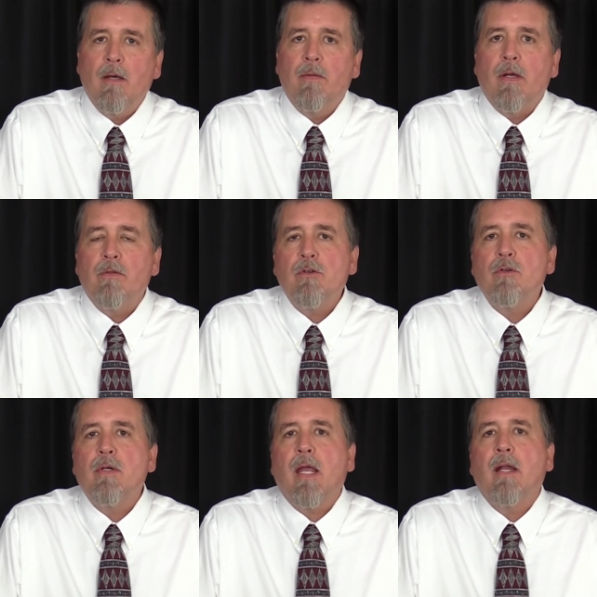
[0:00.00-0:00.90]
The other
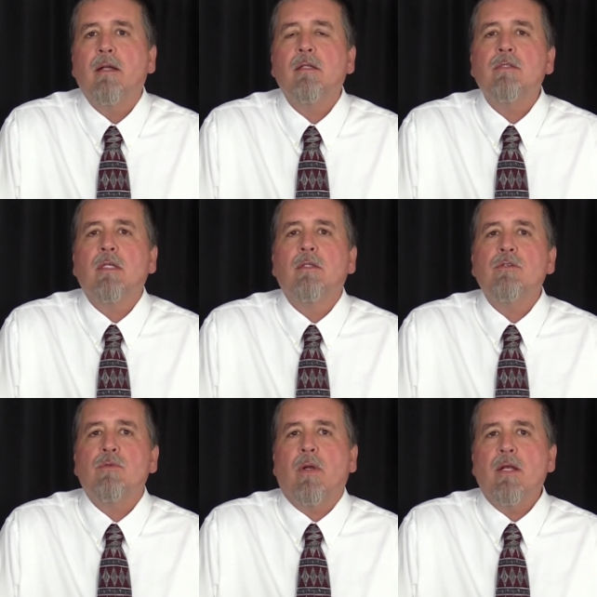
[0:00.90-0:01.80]
two candidates in
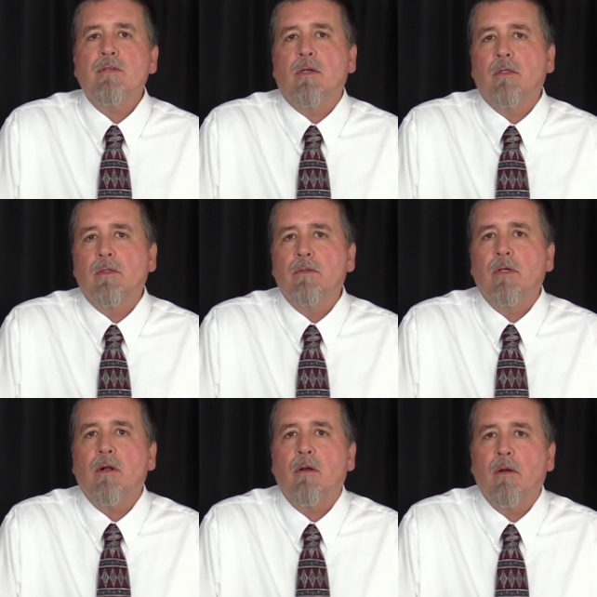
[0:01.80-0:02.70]
this race include
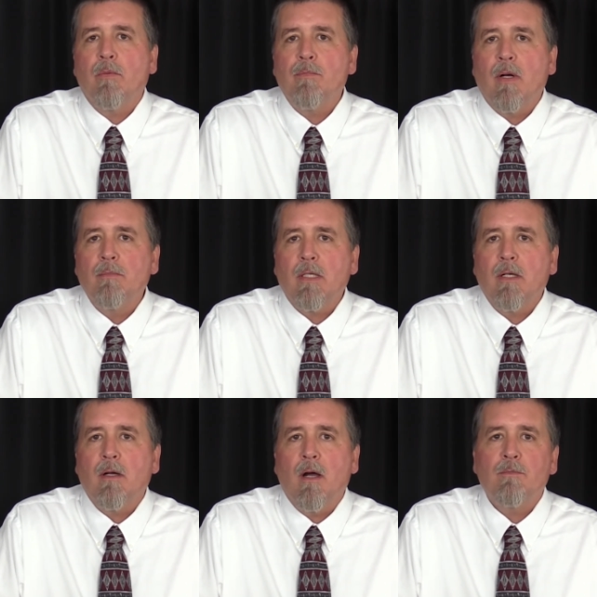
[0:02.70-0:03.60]
the current
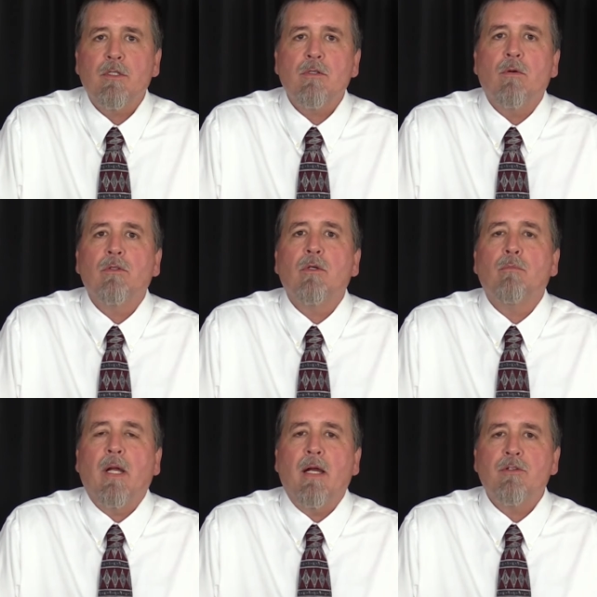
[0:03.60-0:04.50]
Republican officeholder
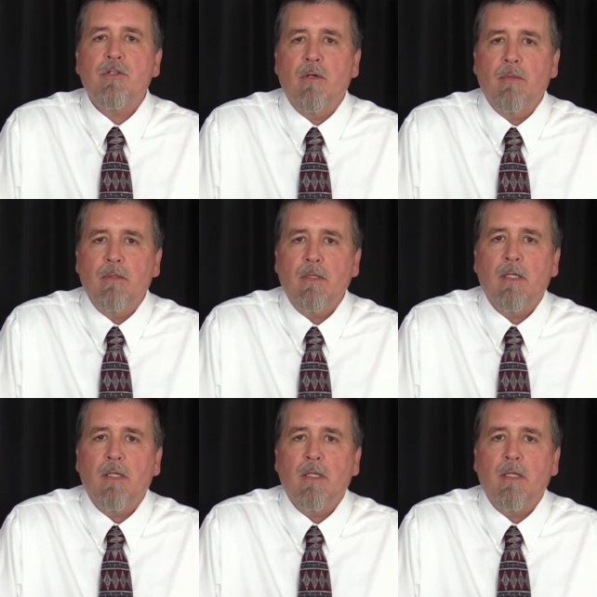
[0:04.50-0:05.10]
Brad Schimmel